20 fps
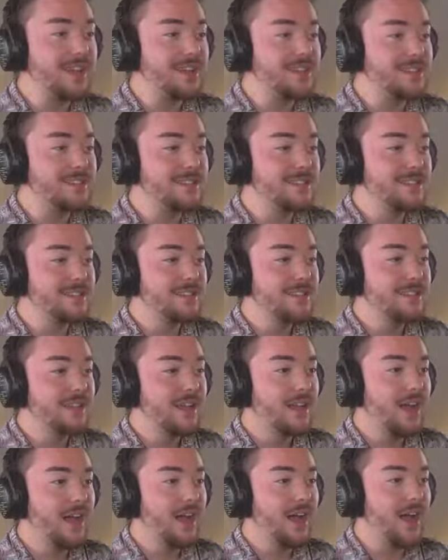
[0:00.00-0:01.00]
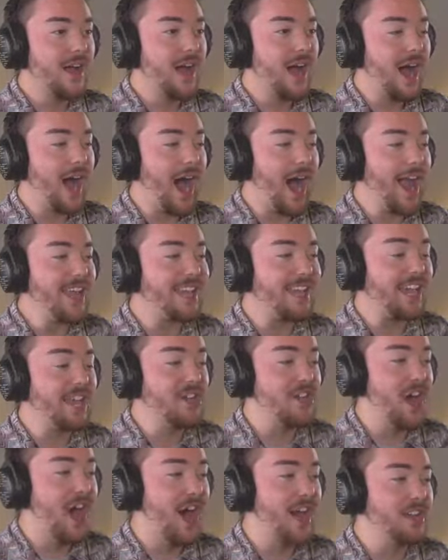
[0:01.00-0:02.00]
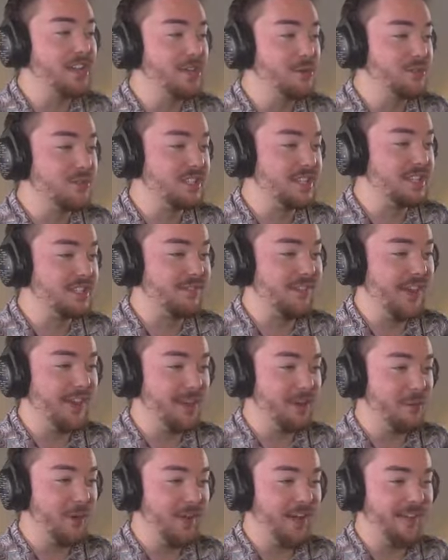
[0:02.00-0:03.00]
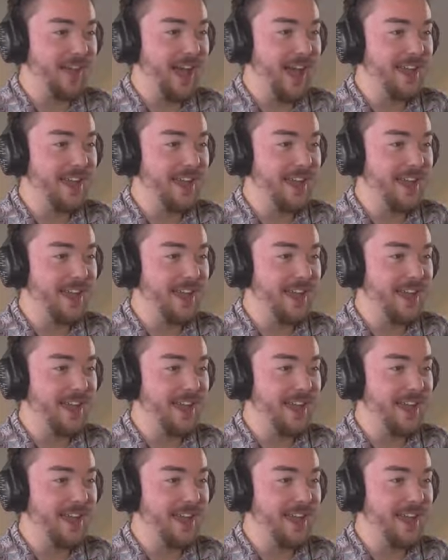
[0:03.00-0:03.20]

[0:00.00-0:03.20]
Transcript: Please, please. I cannot use this very well.